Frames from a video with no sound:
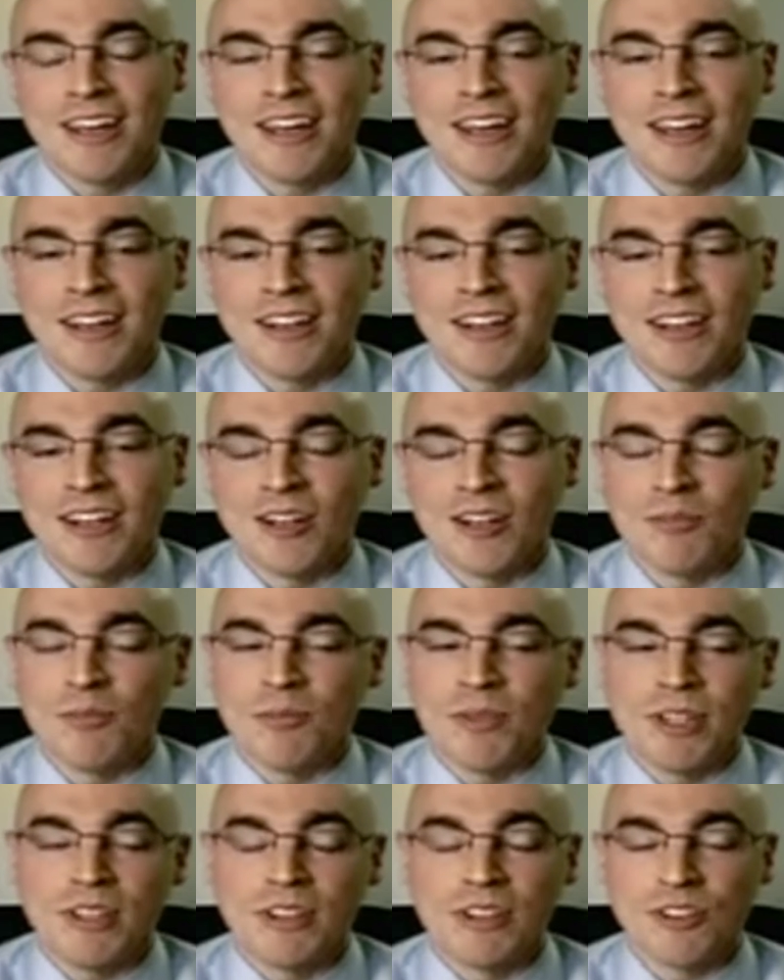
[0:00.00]

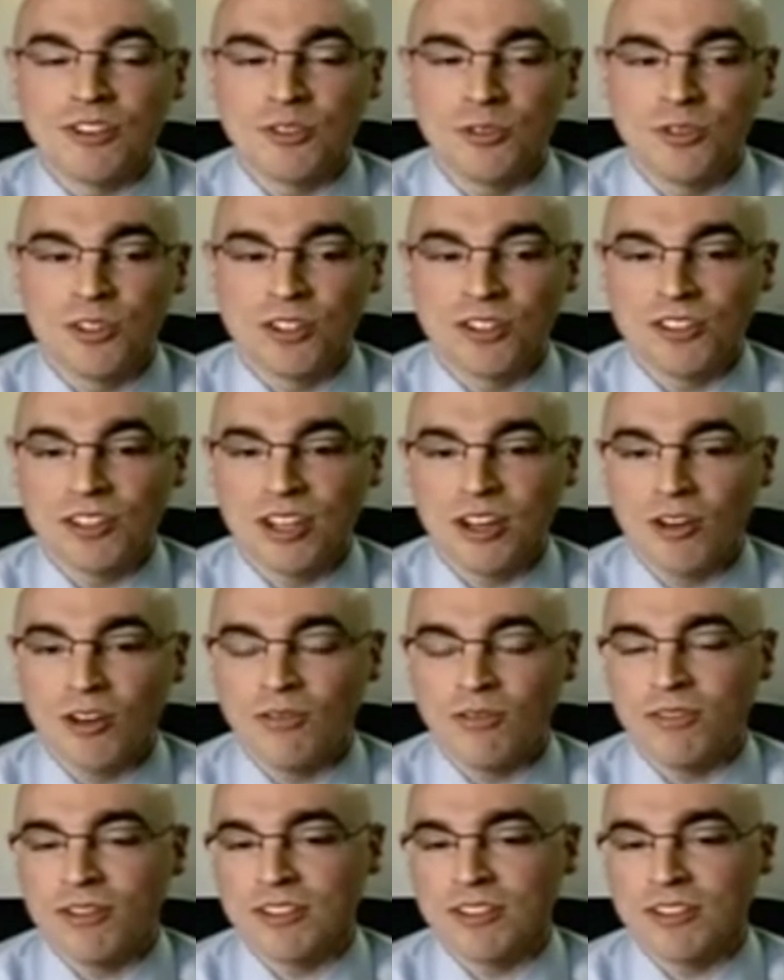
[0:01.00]
And in the suit itself,